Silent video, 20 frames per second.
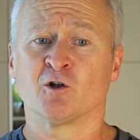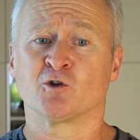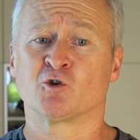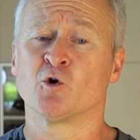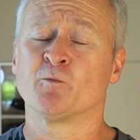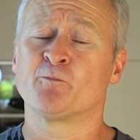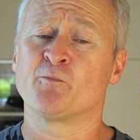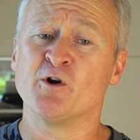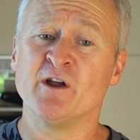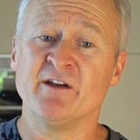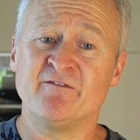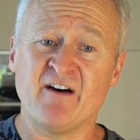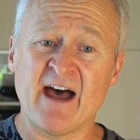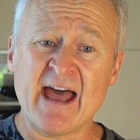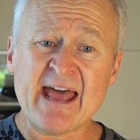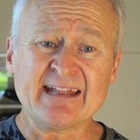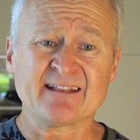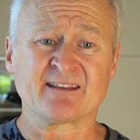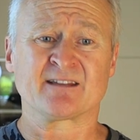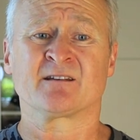To
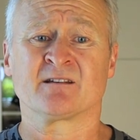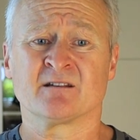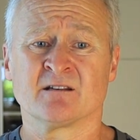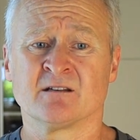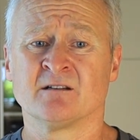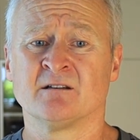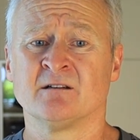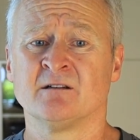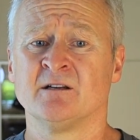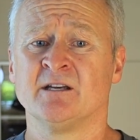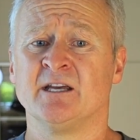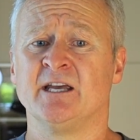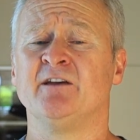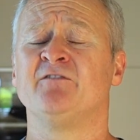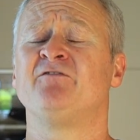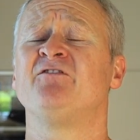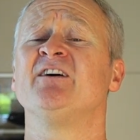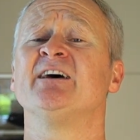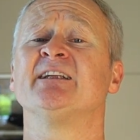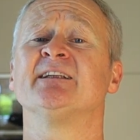prevent
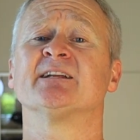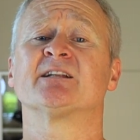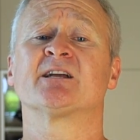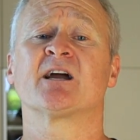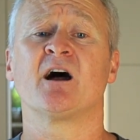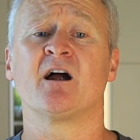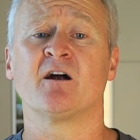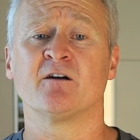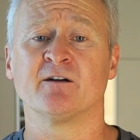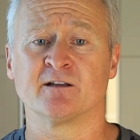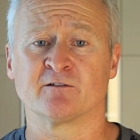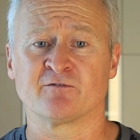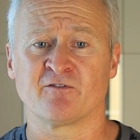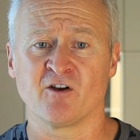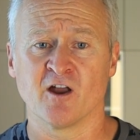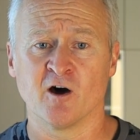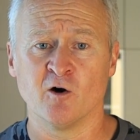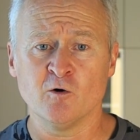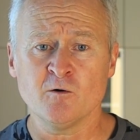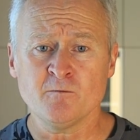infinite current
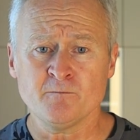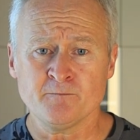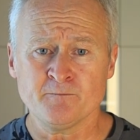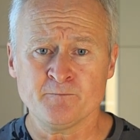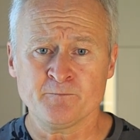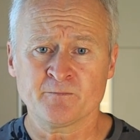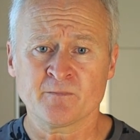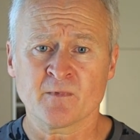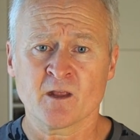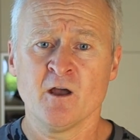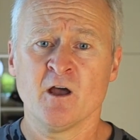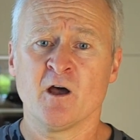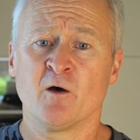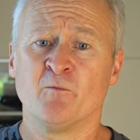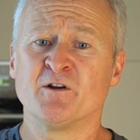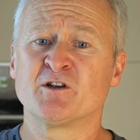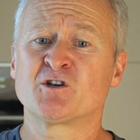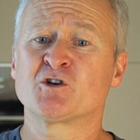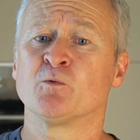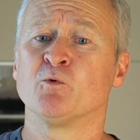flow,
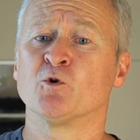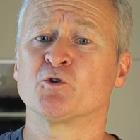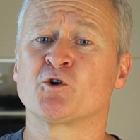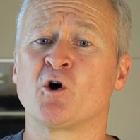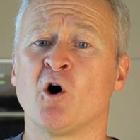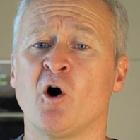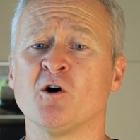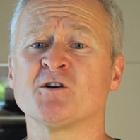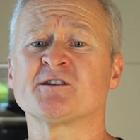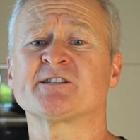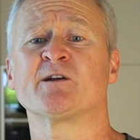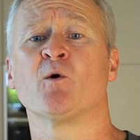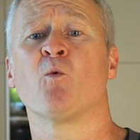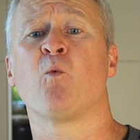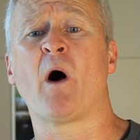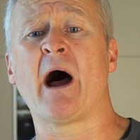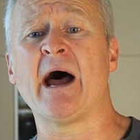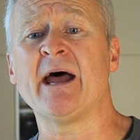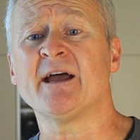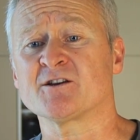which would cause the
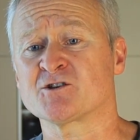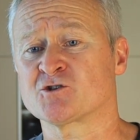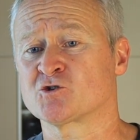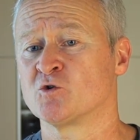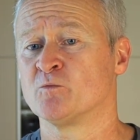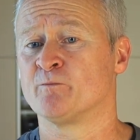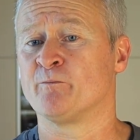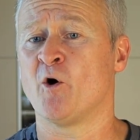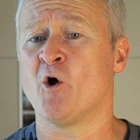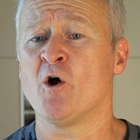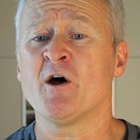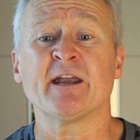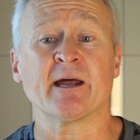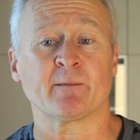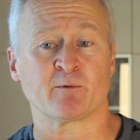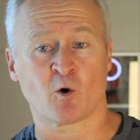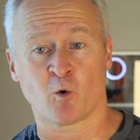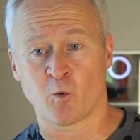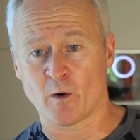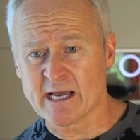wires to burn
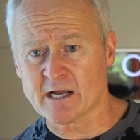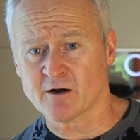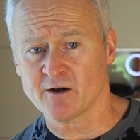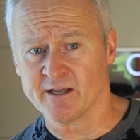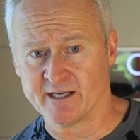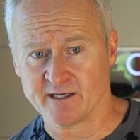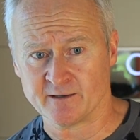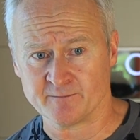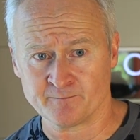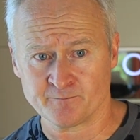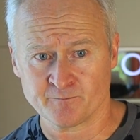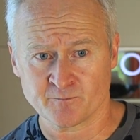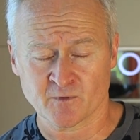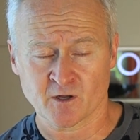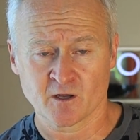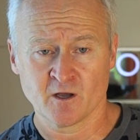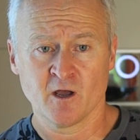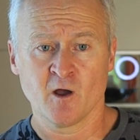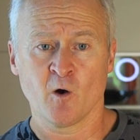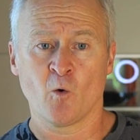up quickly,
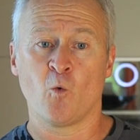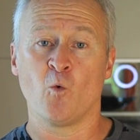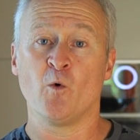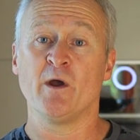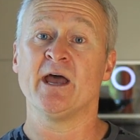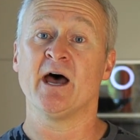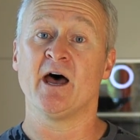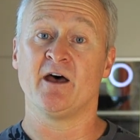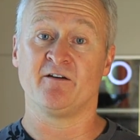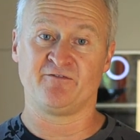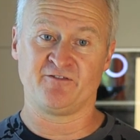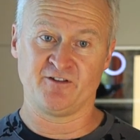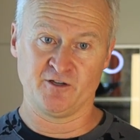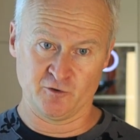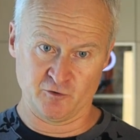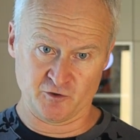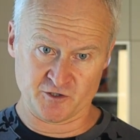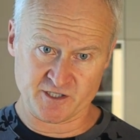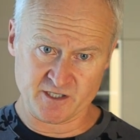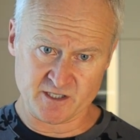we have
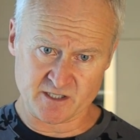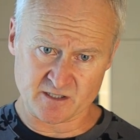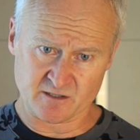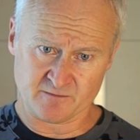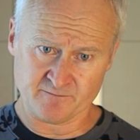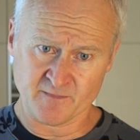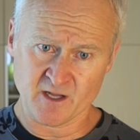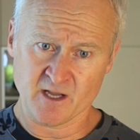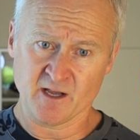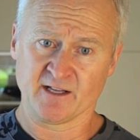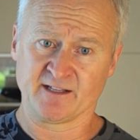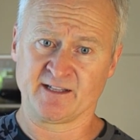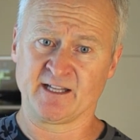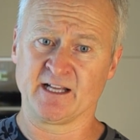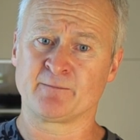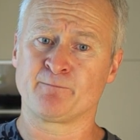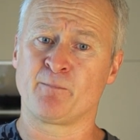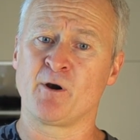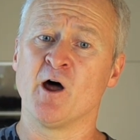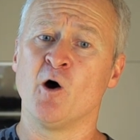fuses
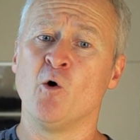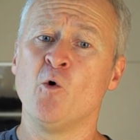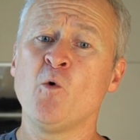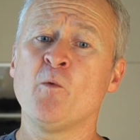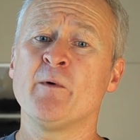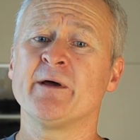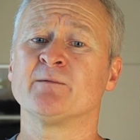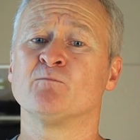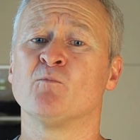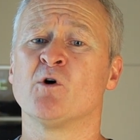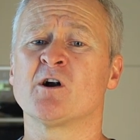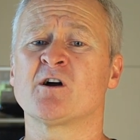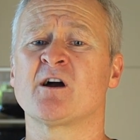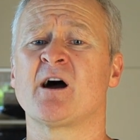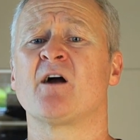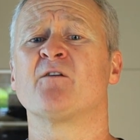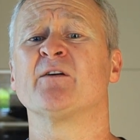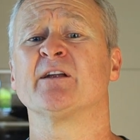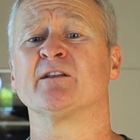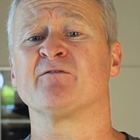that blow when more
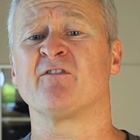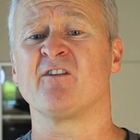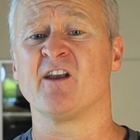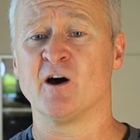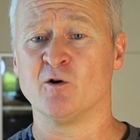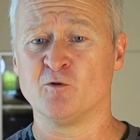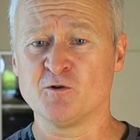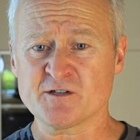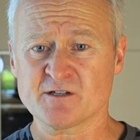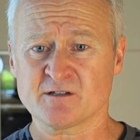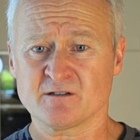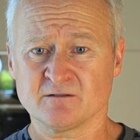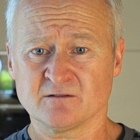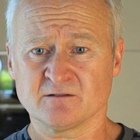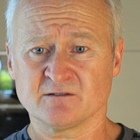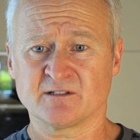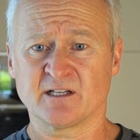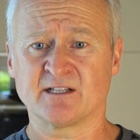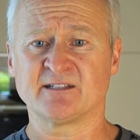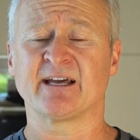current
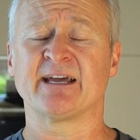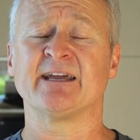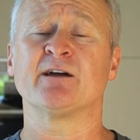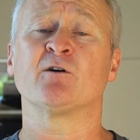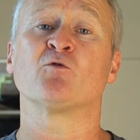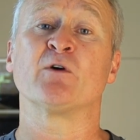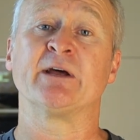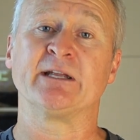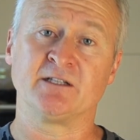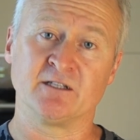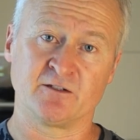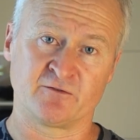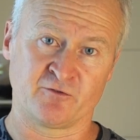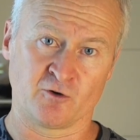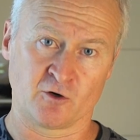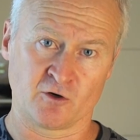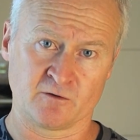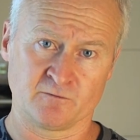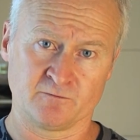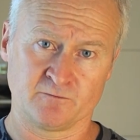flows than they are rated
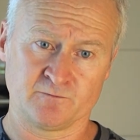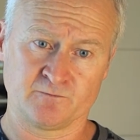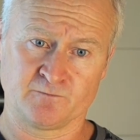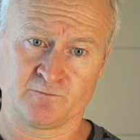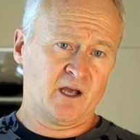for.